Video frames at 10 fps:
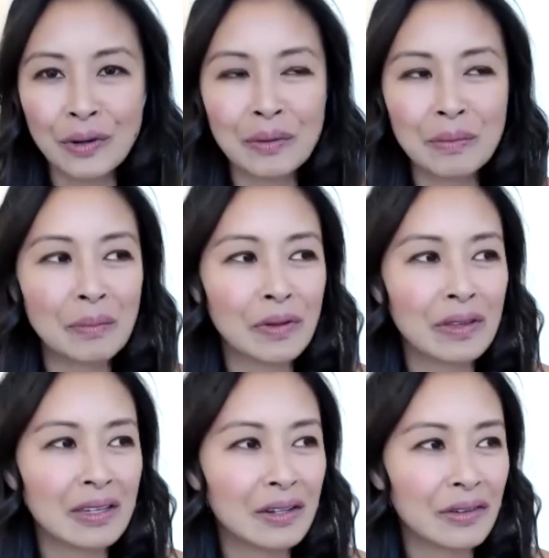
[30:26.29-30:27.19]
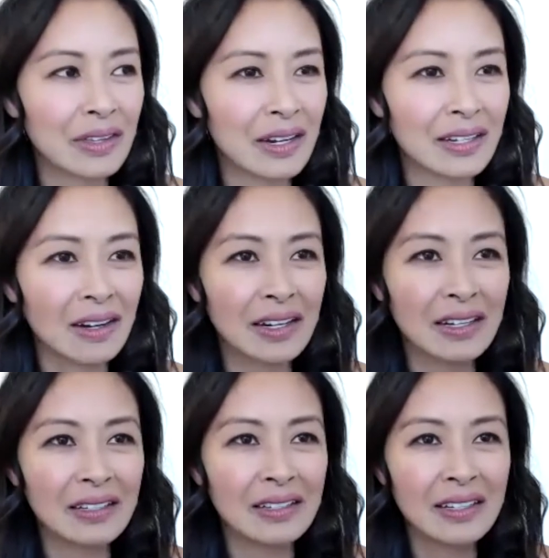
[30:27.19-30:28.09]
I remember the year that I got
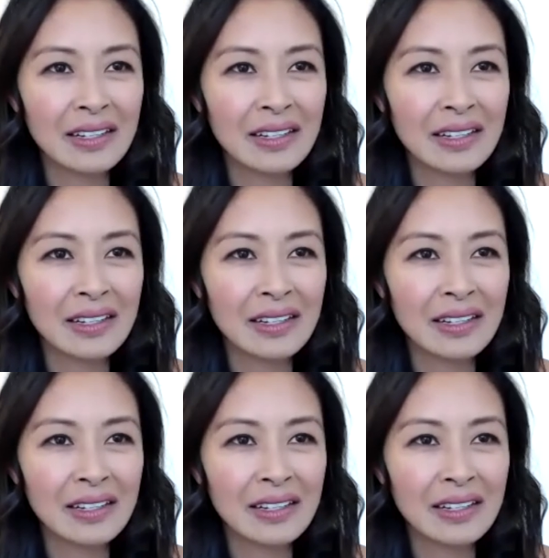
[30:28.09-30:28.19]
in,